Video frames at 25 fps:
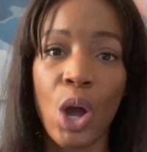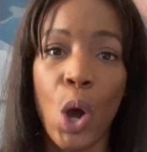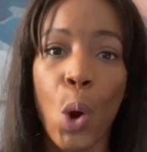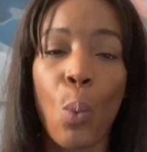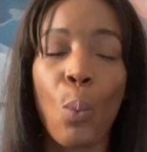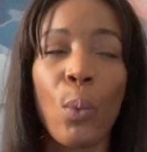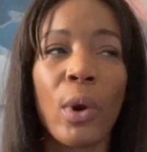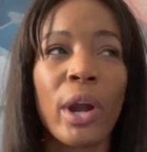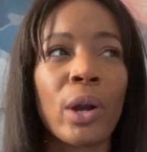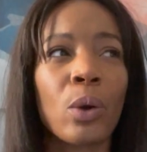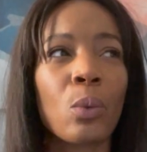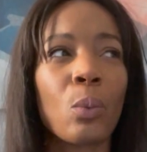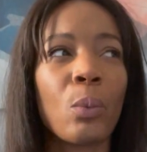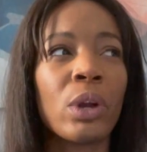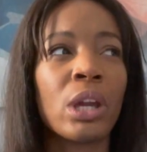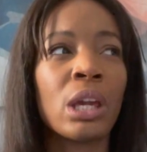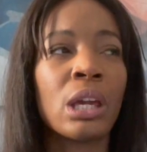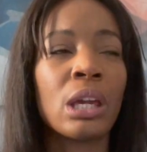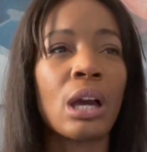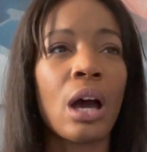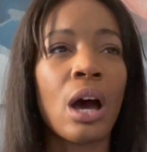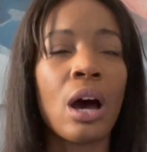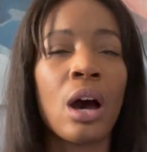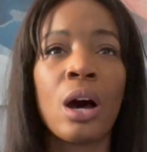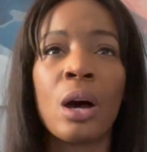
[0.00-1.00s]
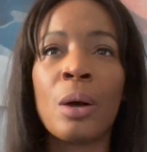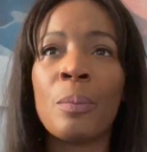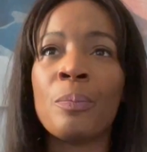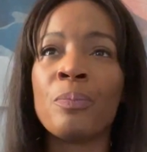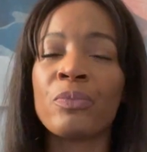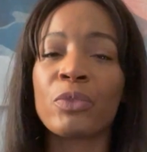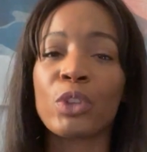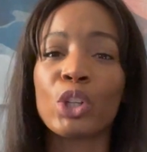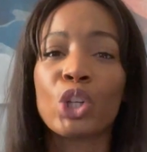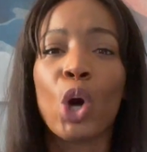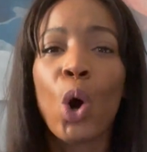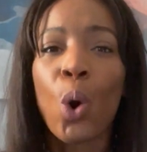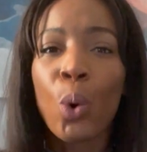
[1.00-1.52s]
where we
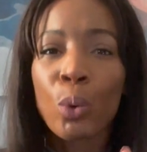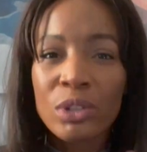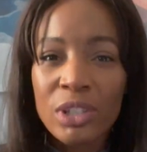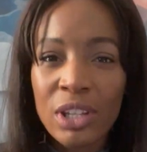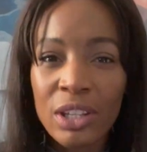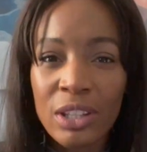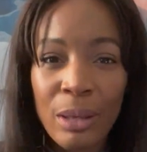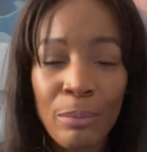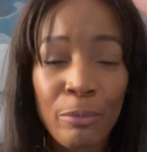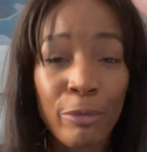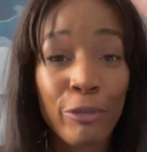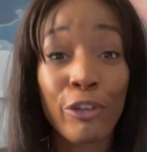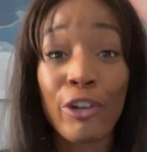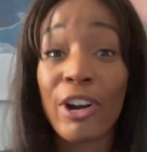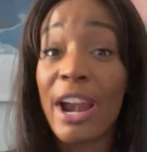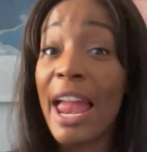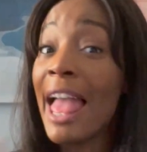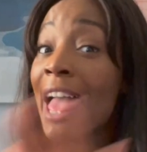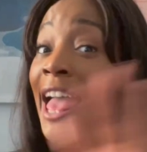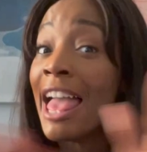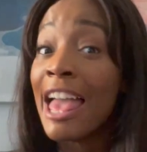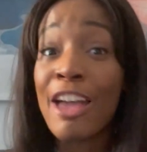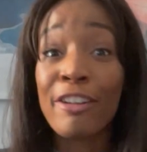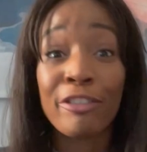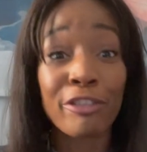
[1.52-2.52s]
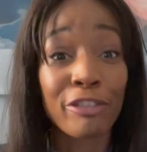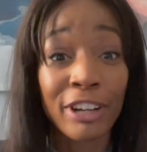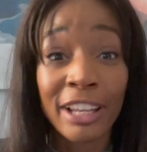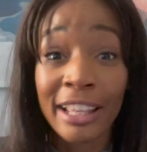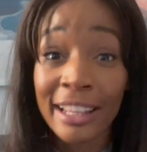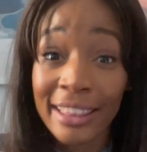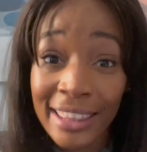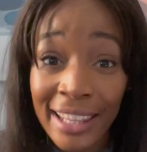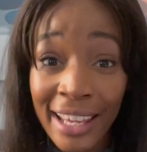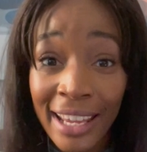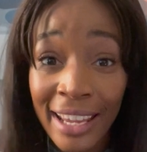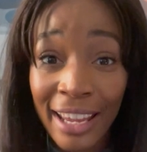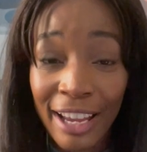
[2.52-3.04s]
go to them for
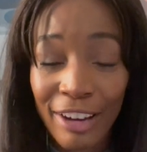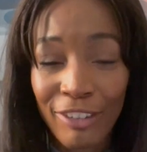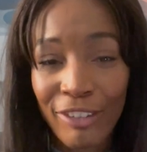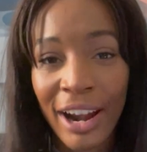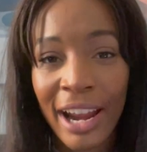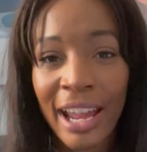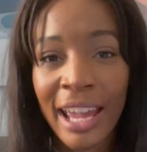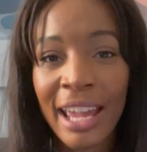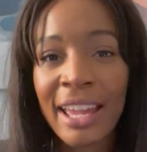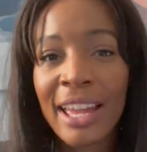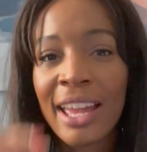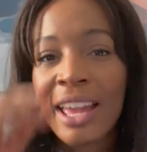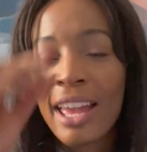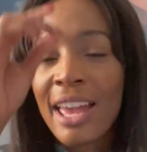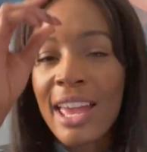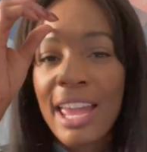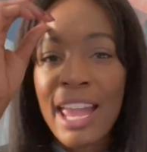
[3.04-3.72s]
everything, right?